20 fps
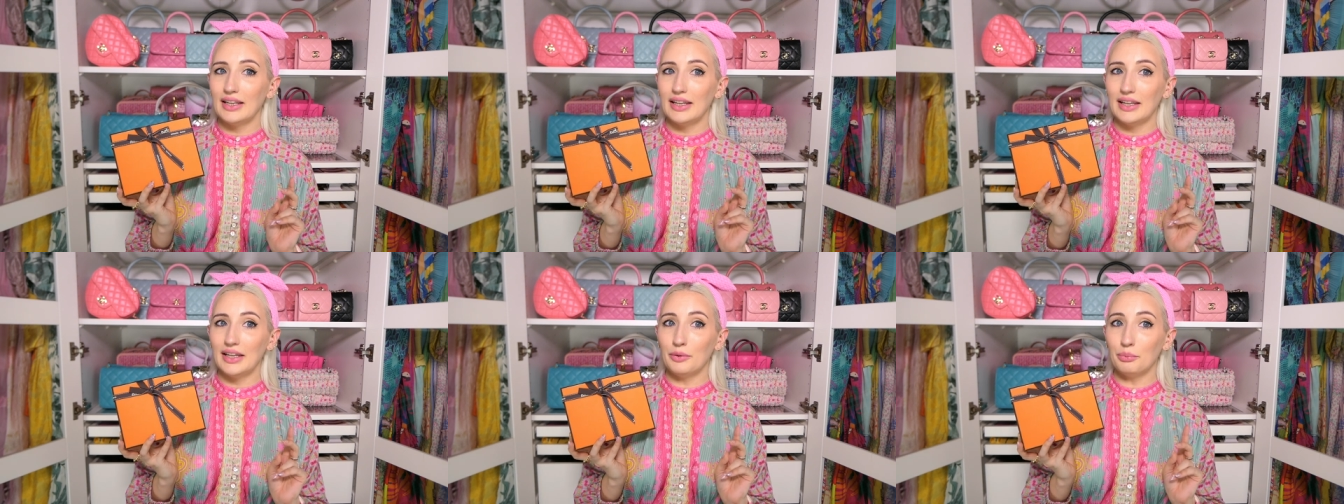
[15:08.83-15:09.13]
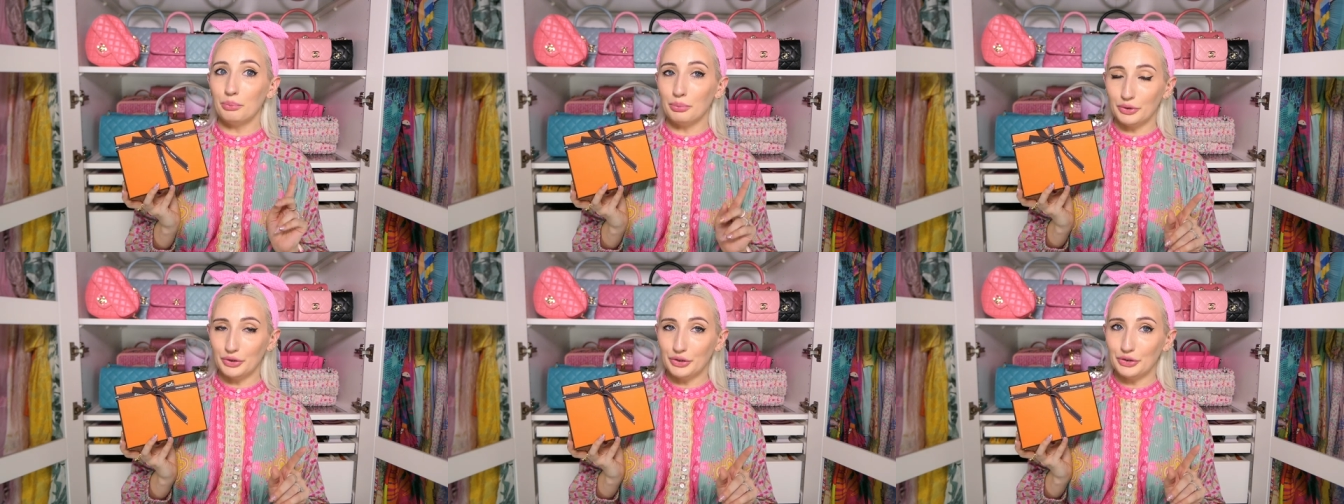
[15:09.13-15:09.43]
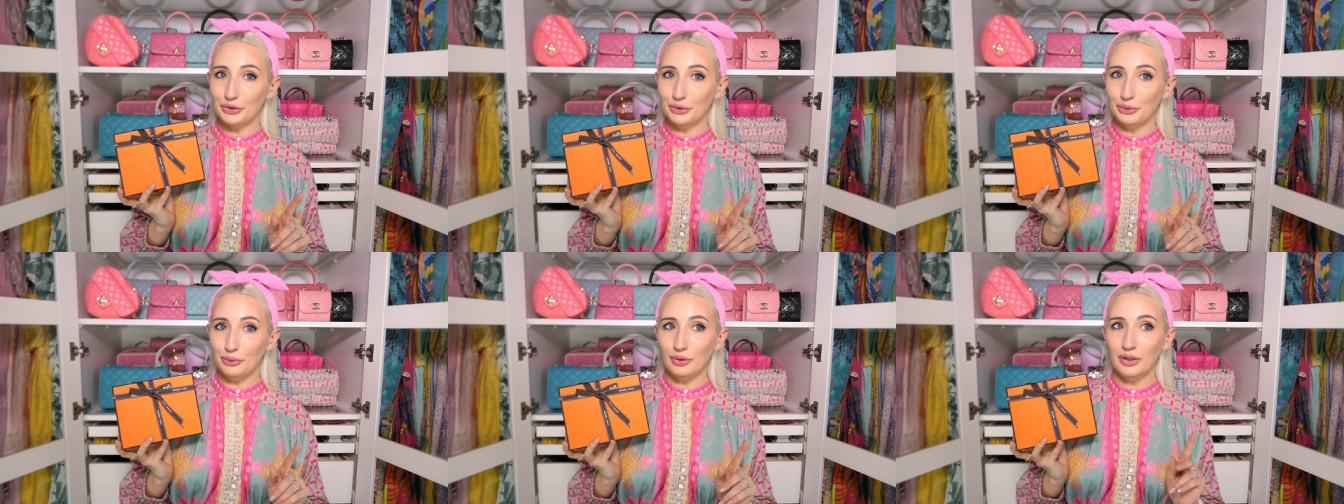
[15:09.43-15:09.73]
in
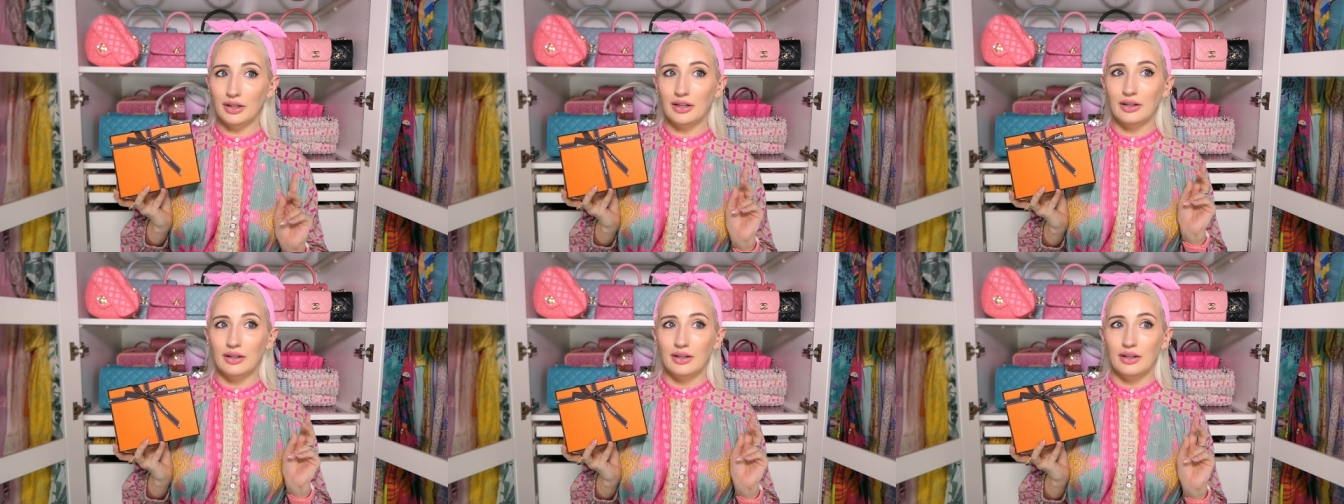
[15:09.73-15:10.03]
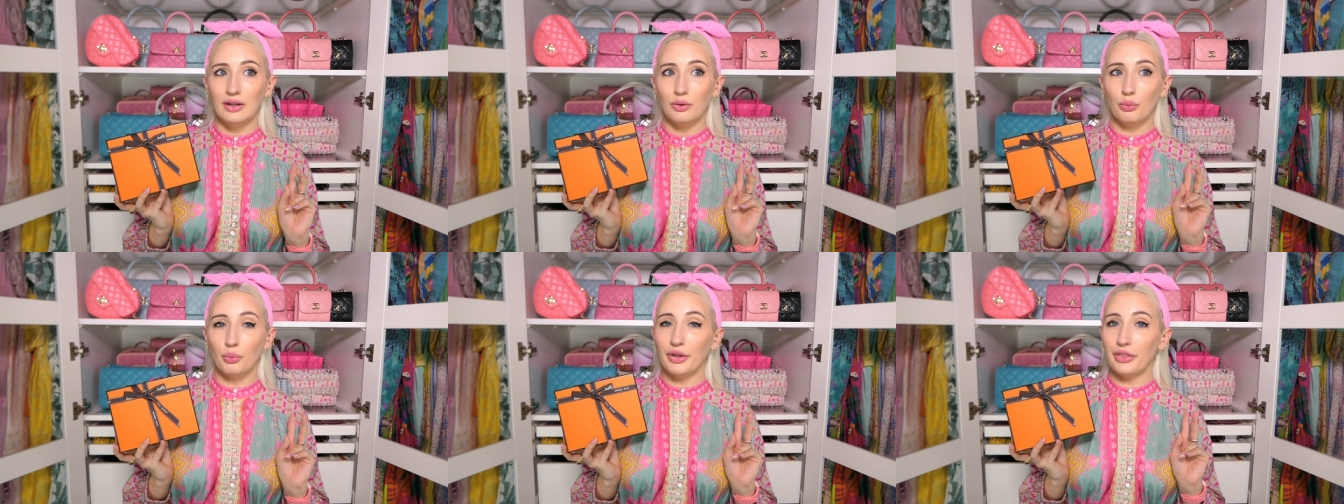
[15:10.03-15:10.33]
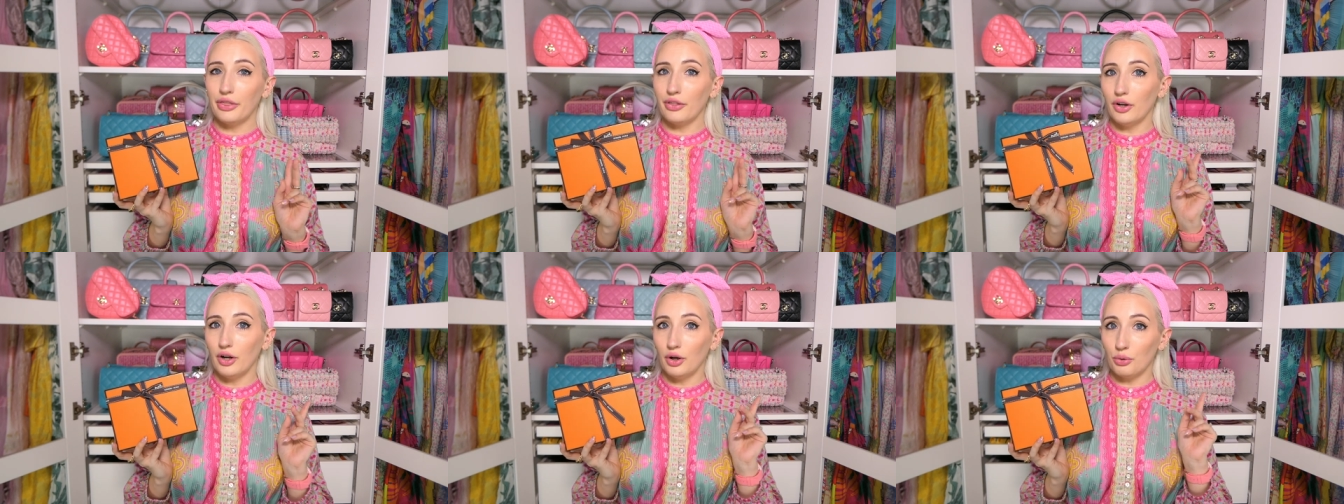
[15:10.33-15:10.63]
blue
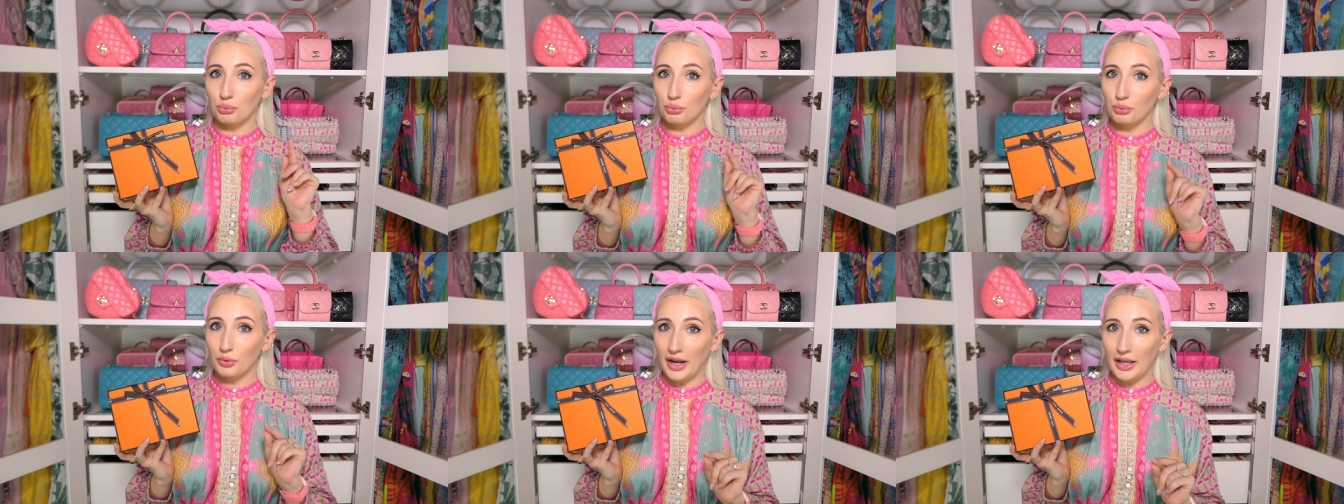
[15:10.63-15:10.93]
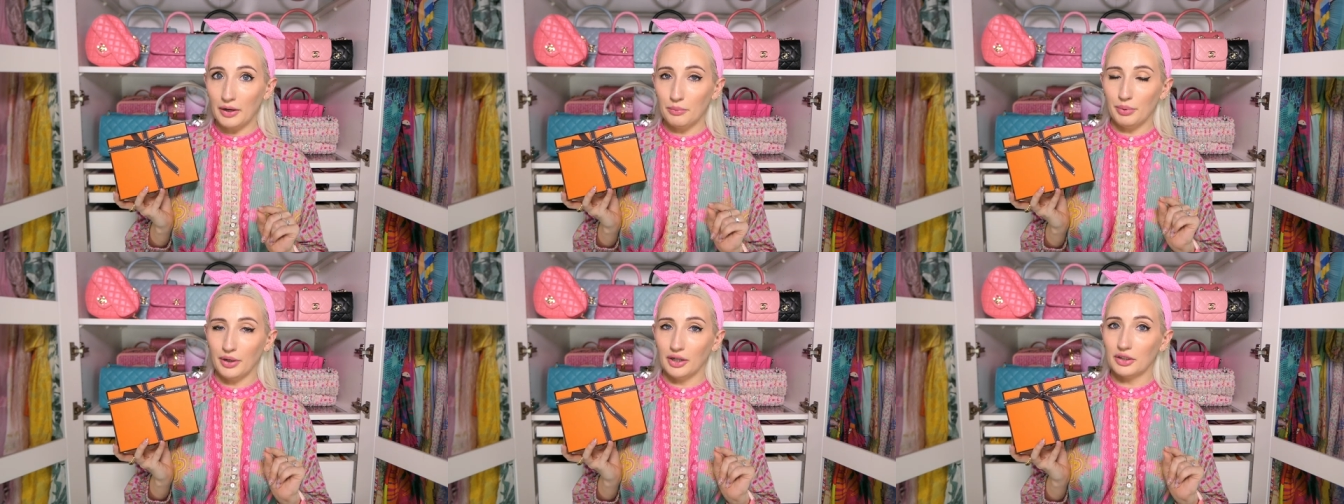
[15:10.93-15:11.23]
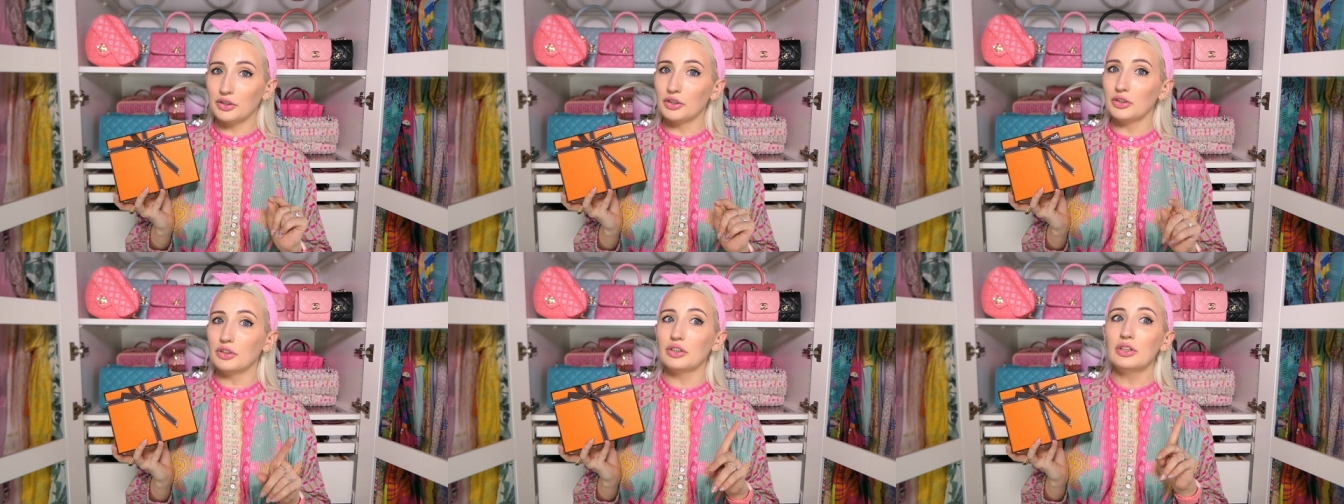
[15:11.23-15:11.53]
with a red
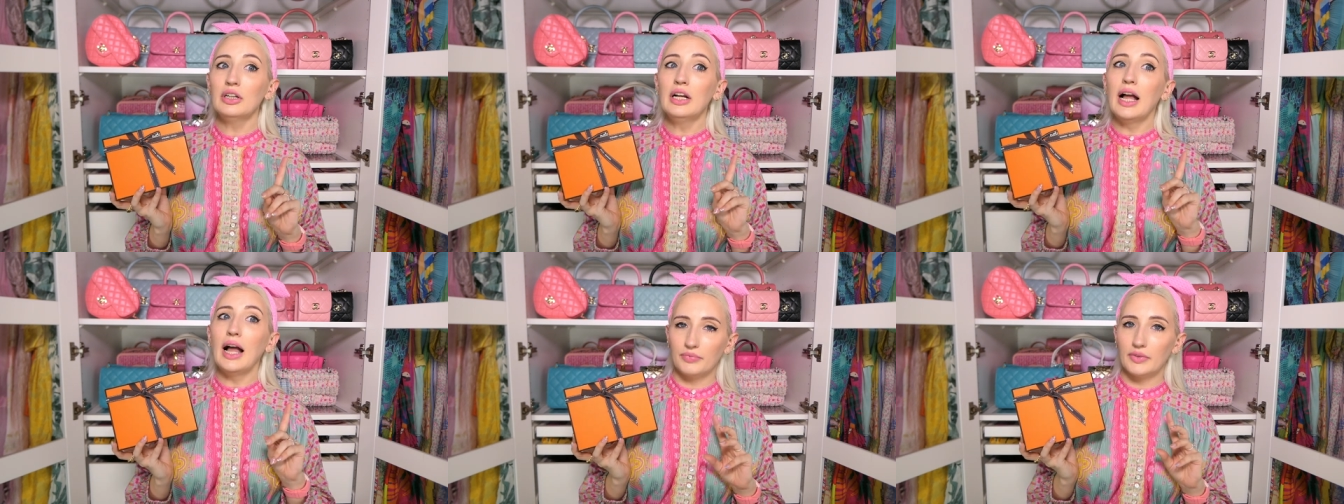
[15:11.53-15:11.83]
buckle